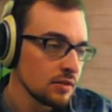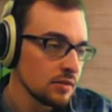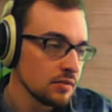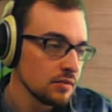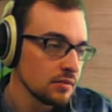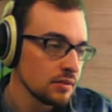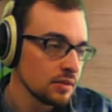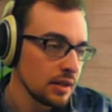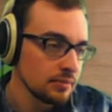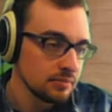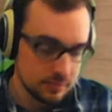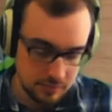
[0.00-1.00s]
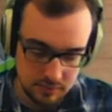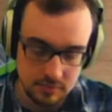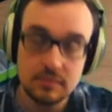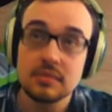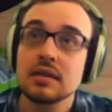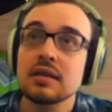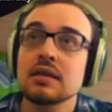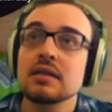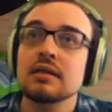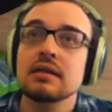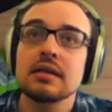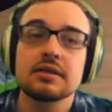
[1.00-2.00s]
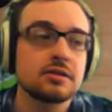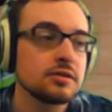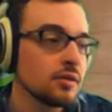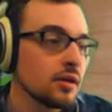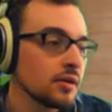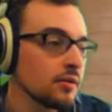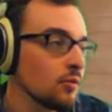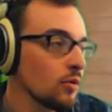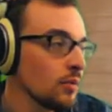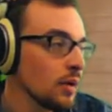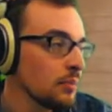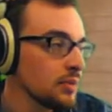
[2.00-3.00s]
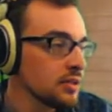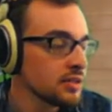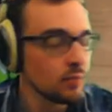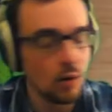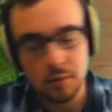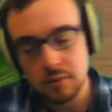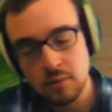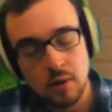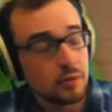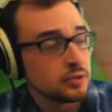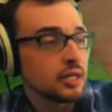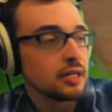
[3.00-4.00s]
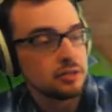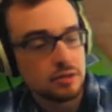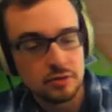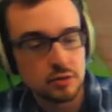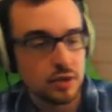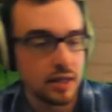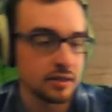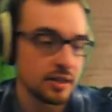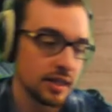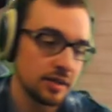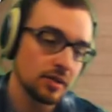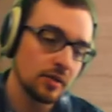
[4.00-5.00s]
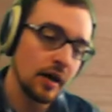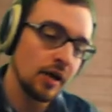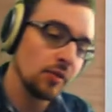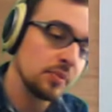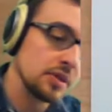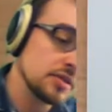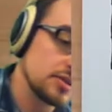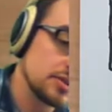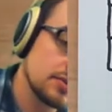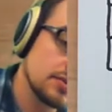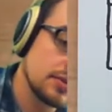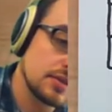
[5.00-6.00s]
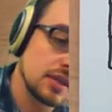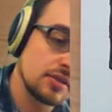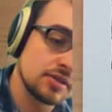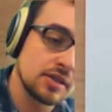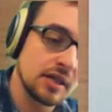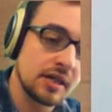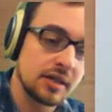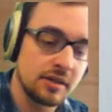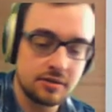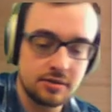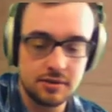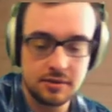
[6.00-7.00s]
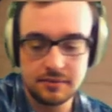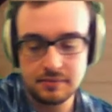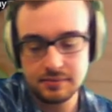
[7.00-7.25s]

Ooh, hold on. That's too long. Warm up is what we're trying to do is we're trying to take a little L piece that looks like this.